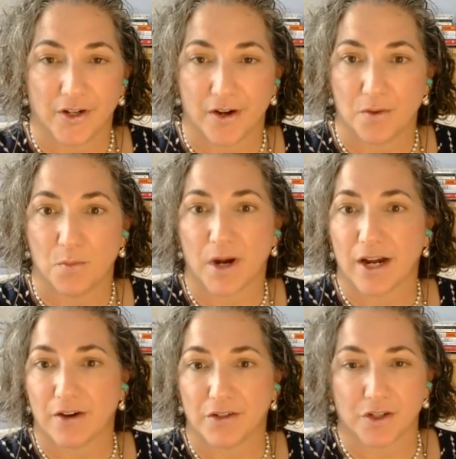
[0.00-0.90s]
out
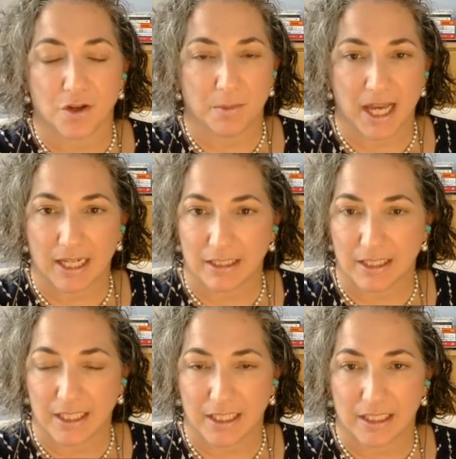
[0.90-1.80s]
where to go
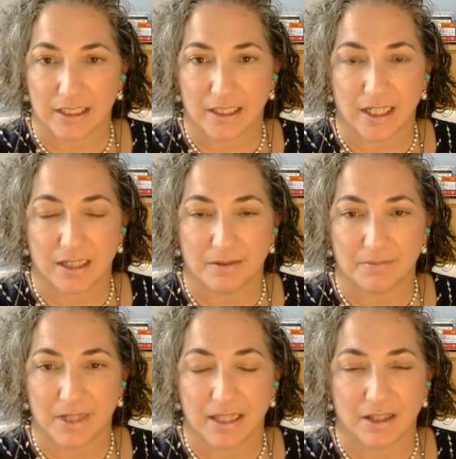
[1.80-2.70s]
paddling,
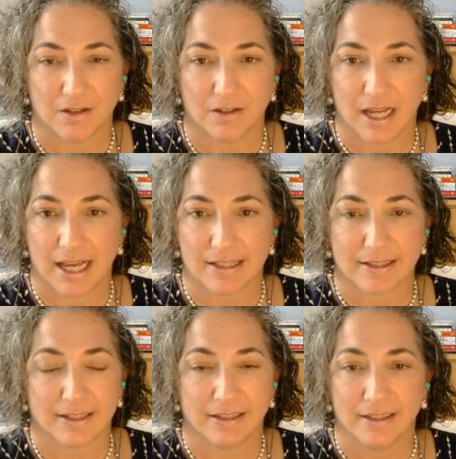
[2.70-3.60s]
and they'll ask